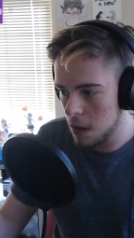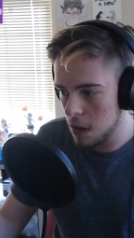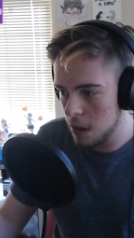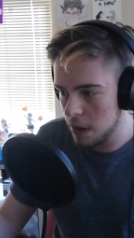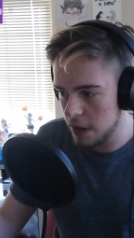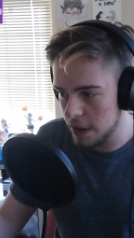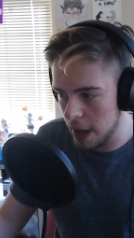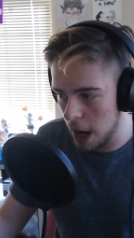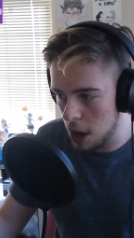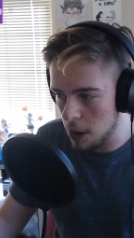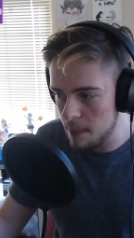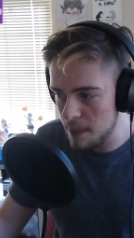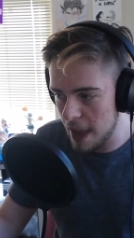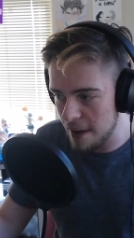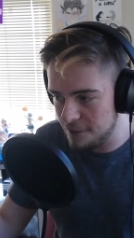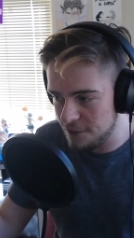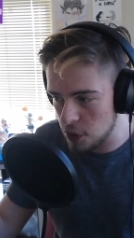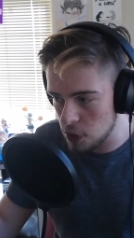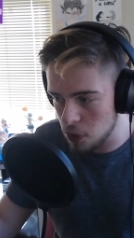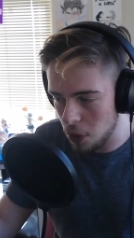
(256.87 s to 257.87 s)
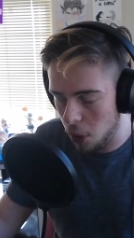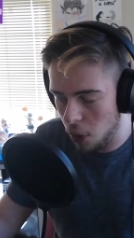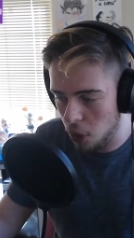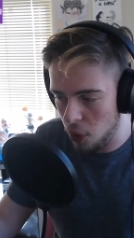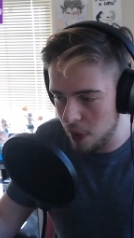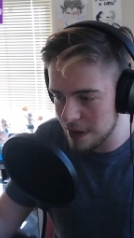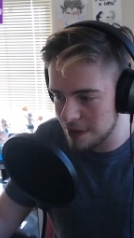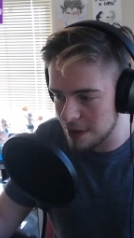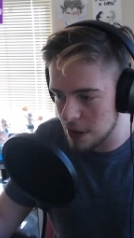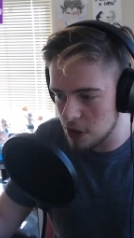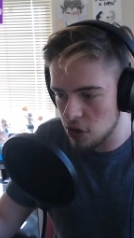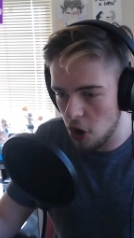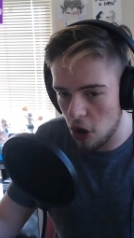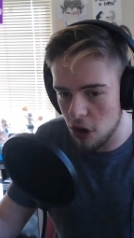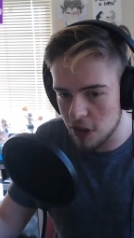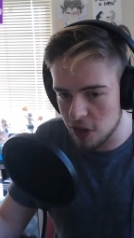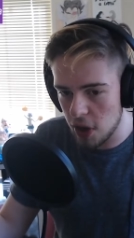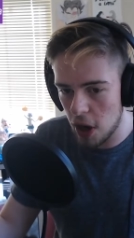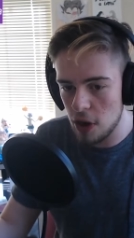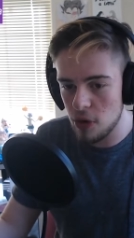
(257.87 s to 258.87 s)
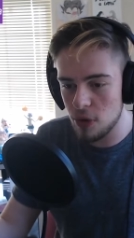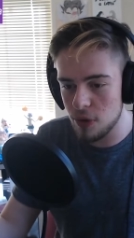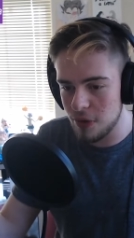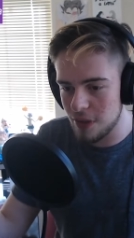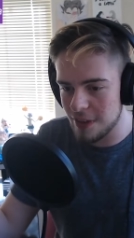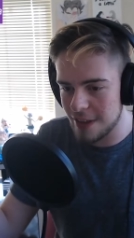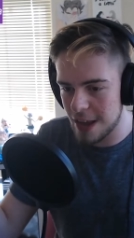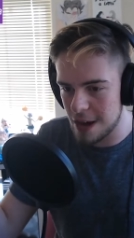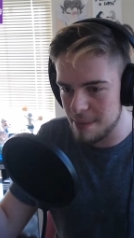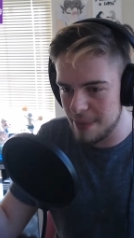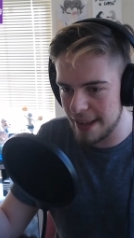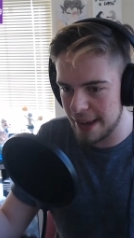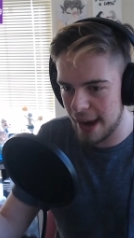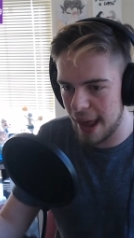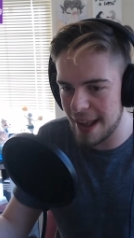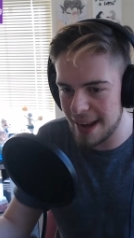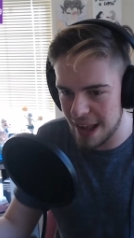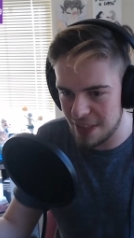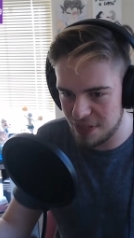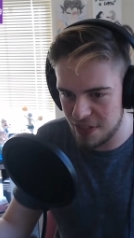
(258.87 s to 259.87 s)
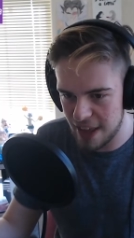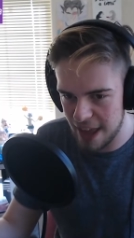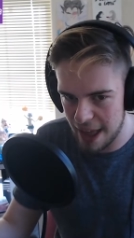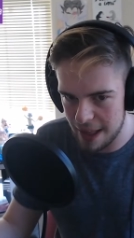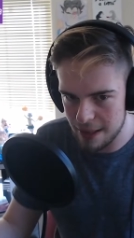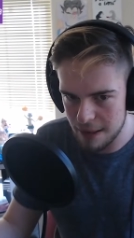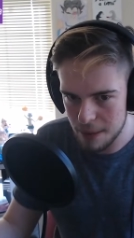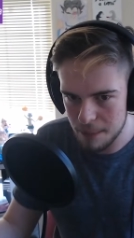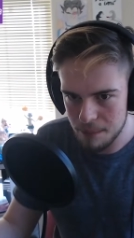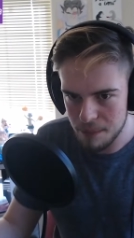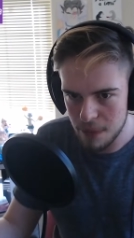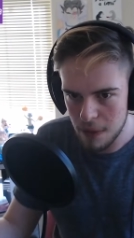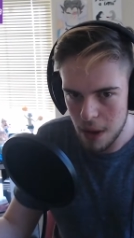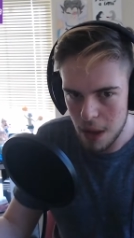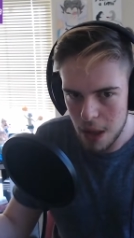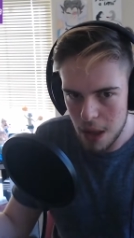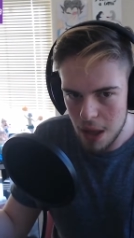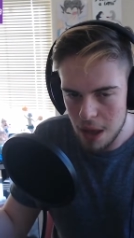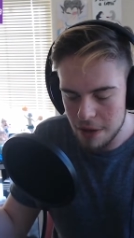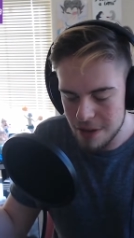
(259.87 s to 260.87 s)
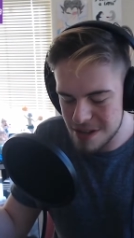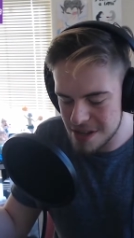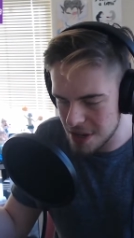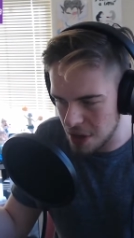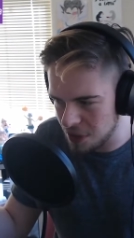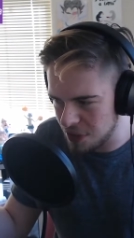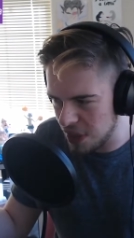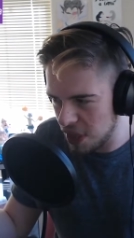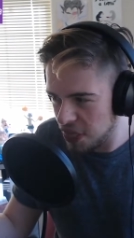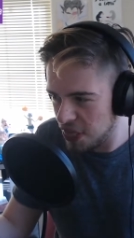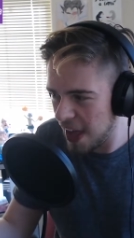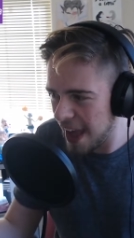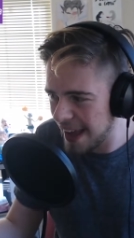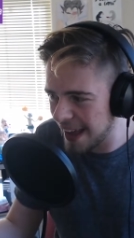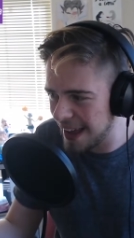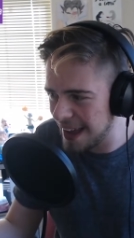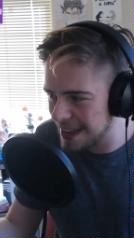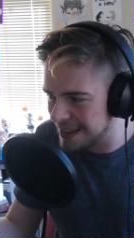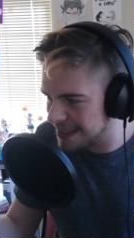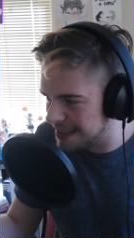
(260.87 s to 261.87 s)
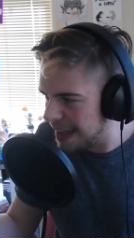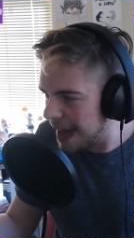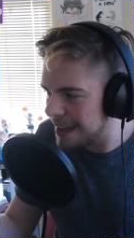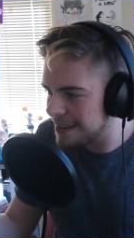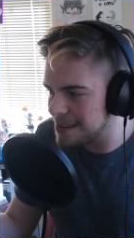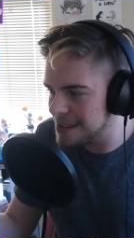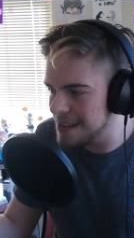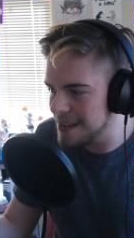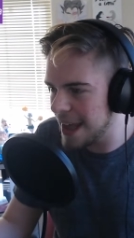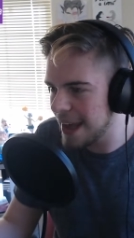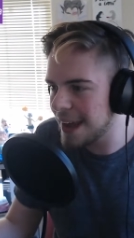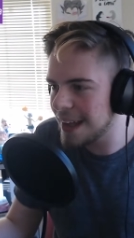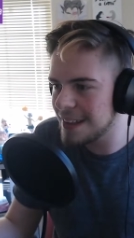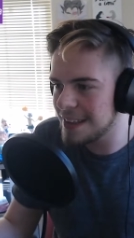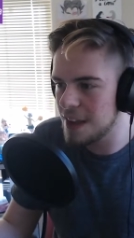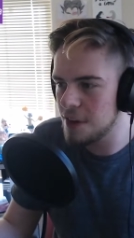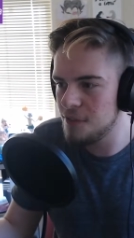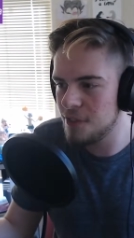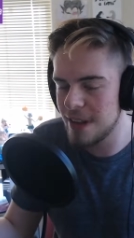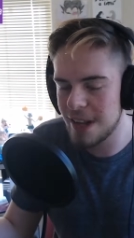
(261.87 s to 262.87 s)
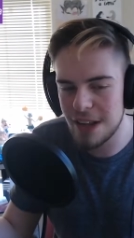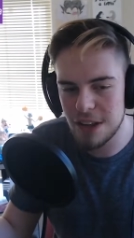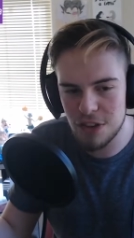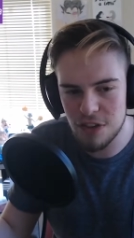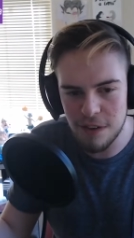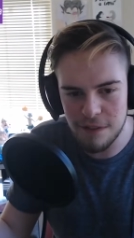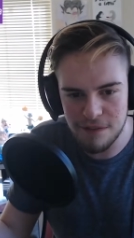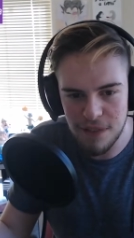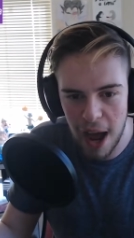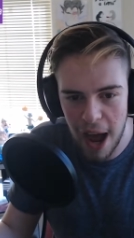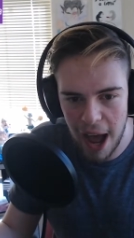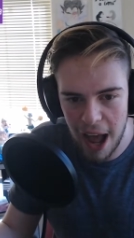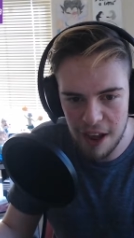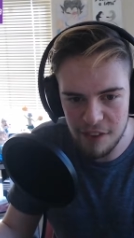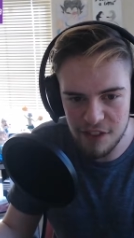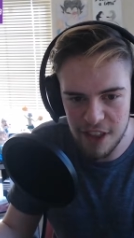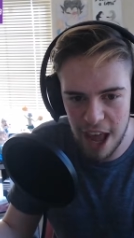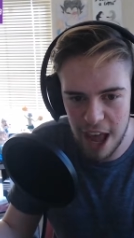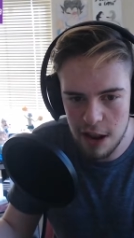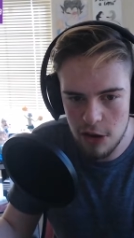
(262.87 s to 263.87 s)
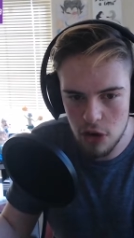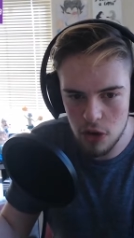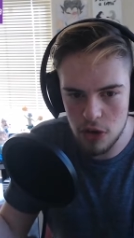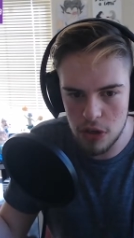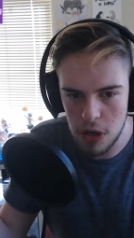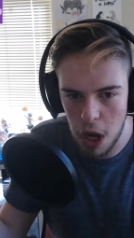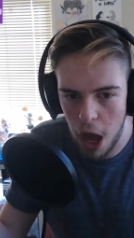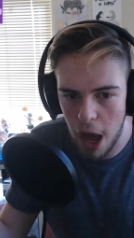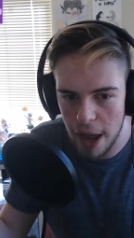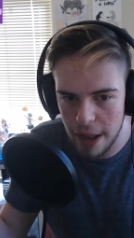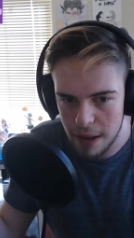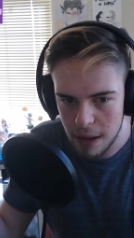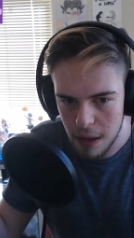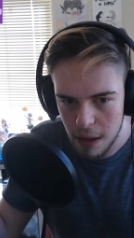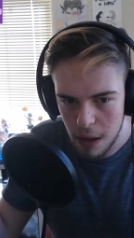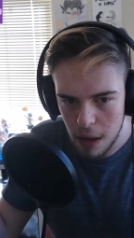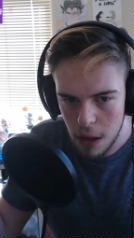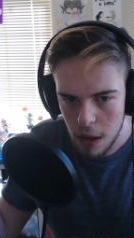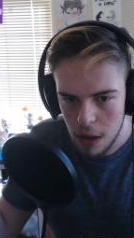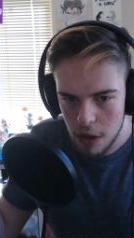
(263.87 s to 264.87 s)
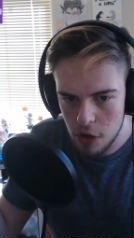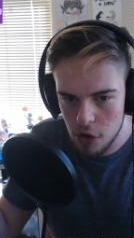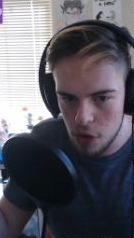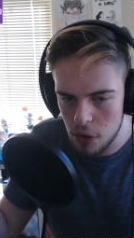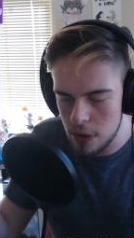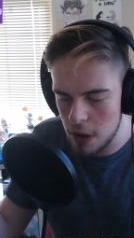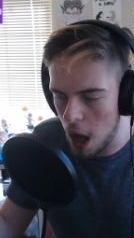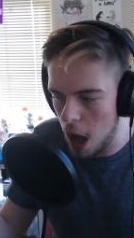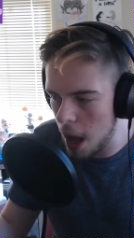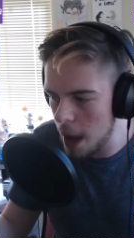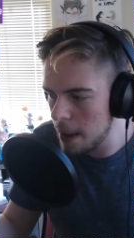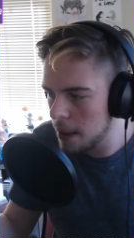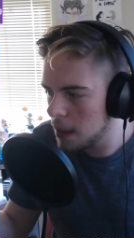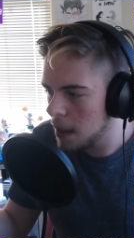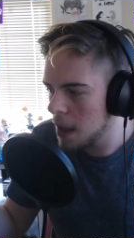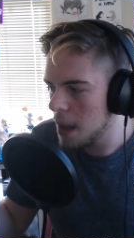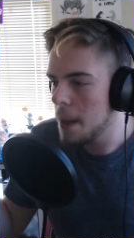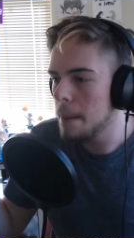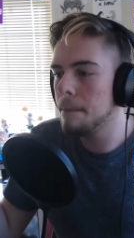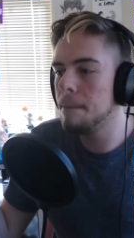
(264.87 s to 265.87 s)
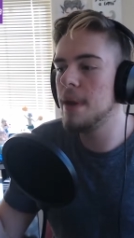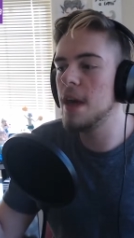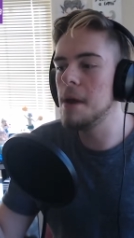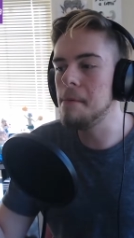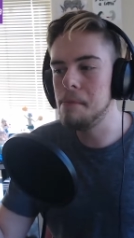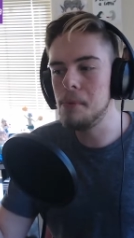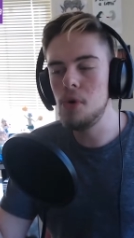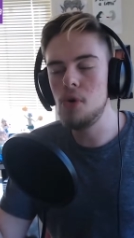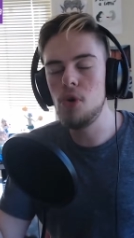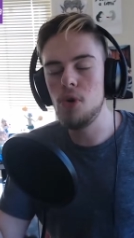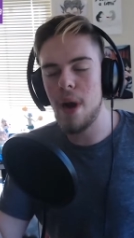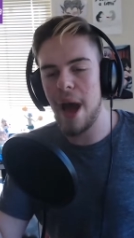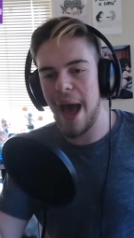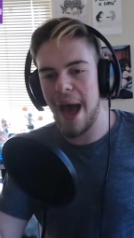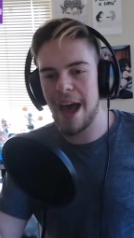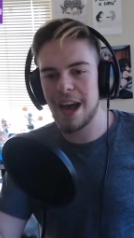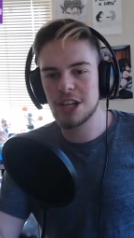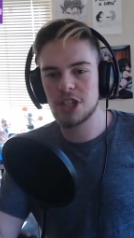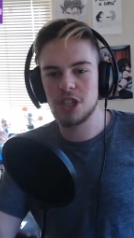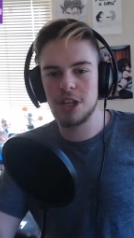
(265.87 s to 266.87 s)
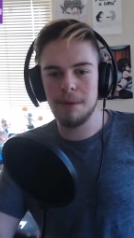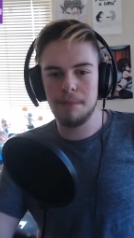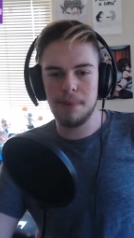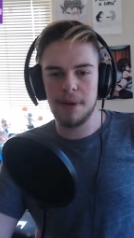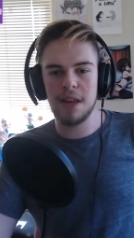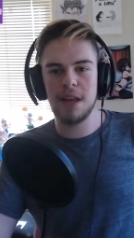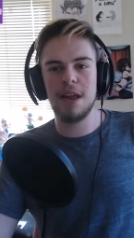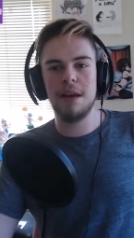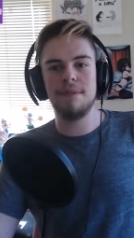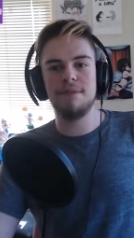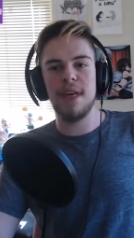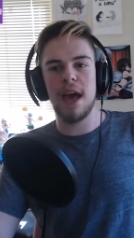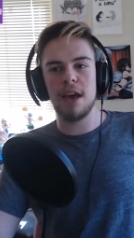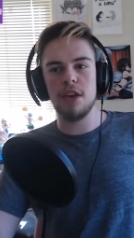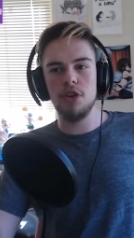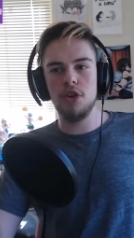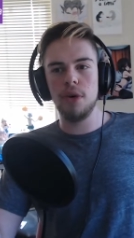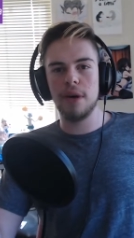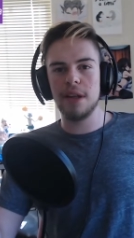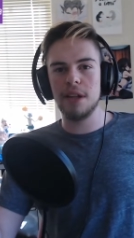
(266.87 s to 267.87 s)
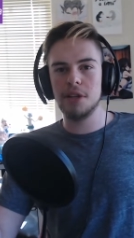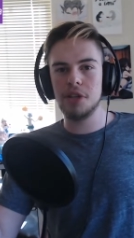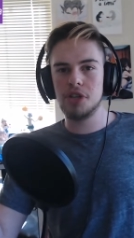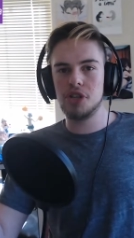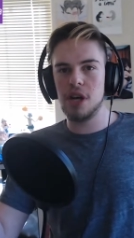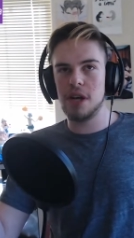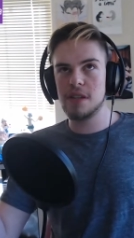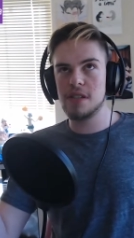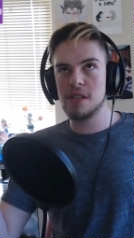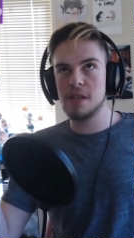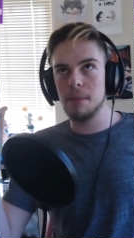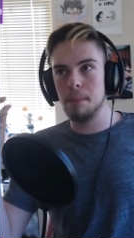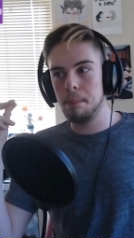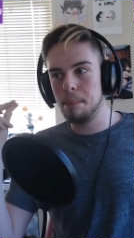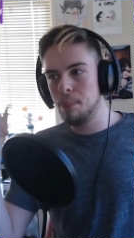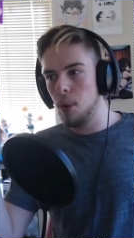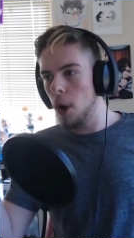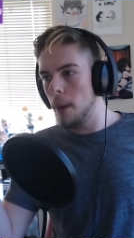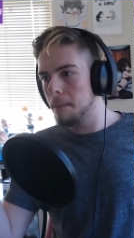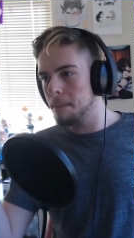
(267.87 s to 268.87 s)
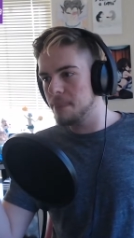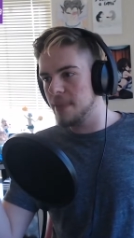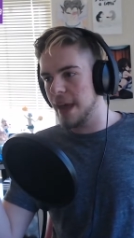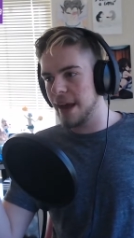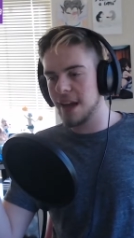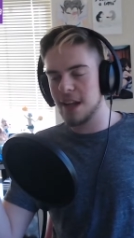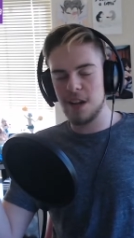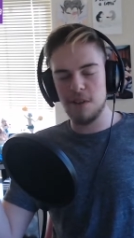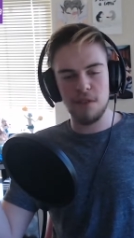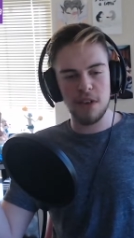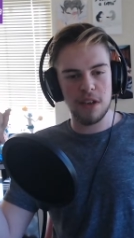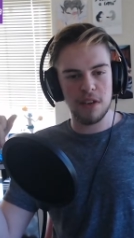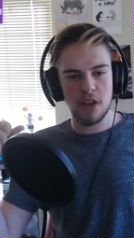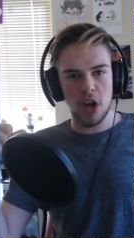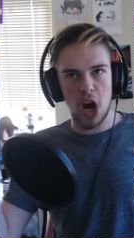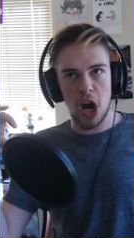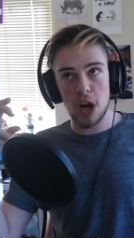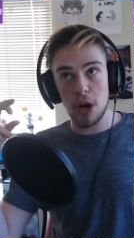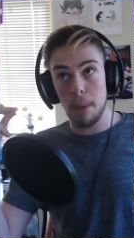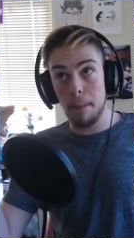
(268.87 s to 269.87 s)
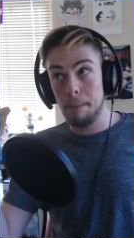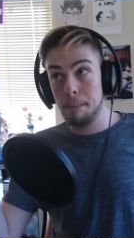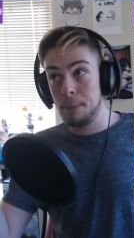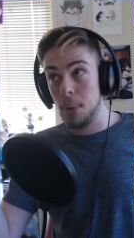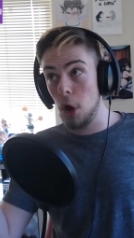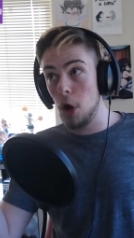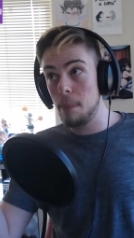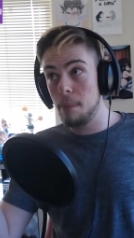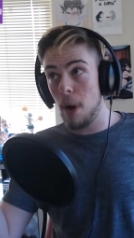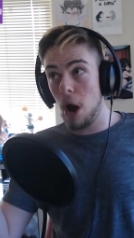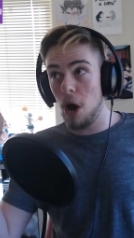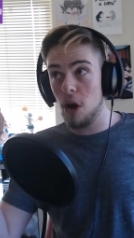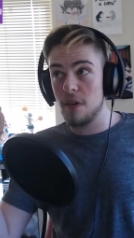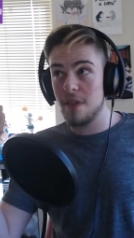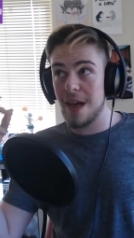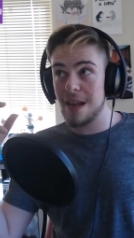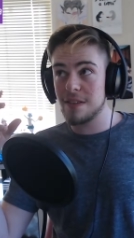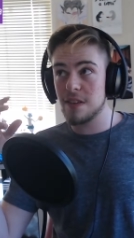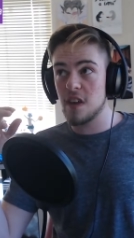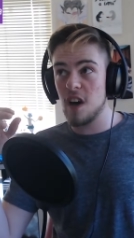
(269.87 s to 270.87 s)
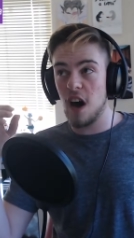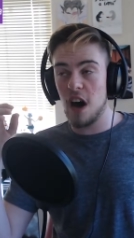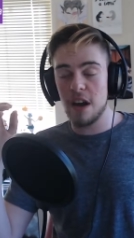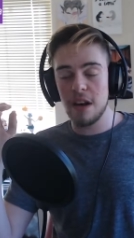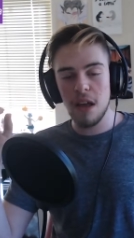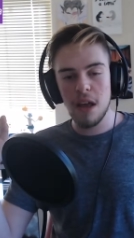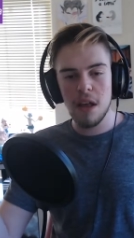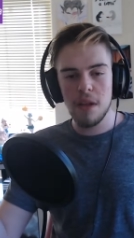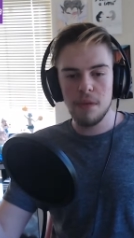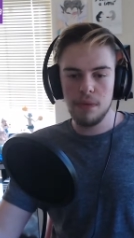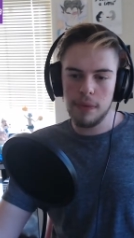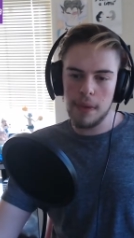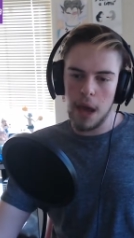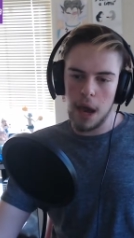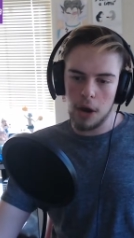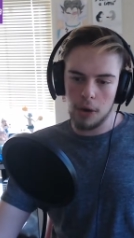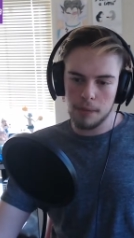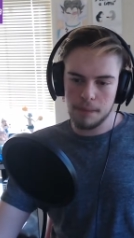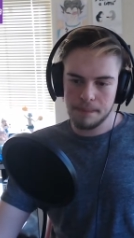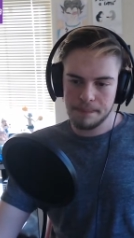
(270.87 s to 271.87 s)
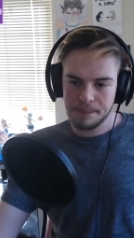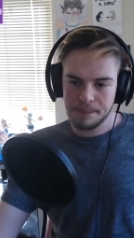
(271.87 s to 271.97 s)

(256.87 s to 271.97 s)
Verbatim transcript: You know, if there's always a dark tunnel, there's gonna be light at the end. So the thing is, yes, negativity survives, and you're not people who actually believe that you can just, boop, negativity is gone, or boop, all that's gone. No.